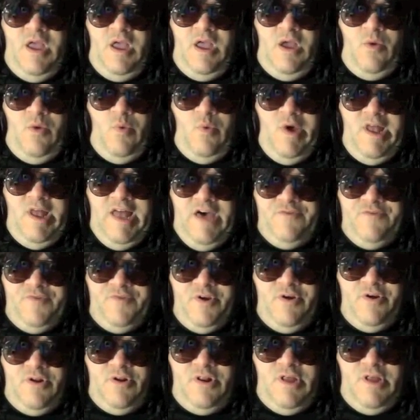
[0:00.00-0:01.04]
Well, I
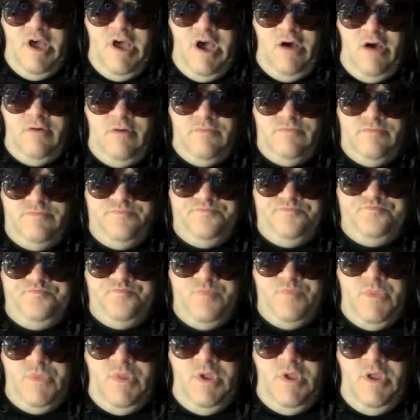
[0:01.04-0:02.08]
figured it out.
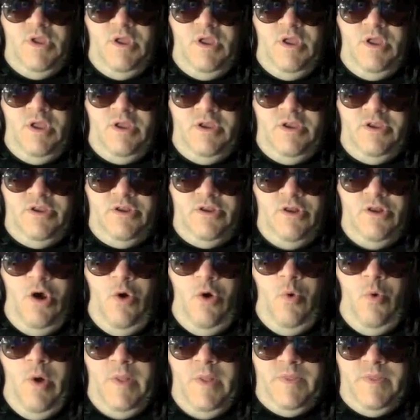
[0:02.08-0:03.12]
You know
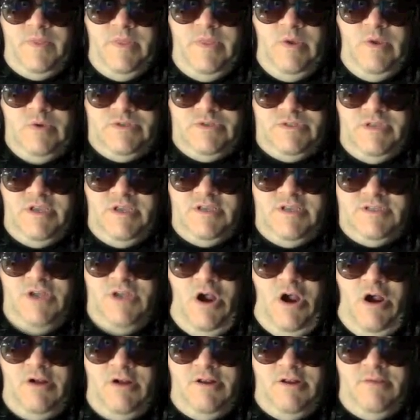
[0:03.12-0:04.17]
what those things are?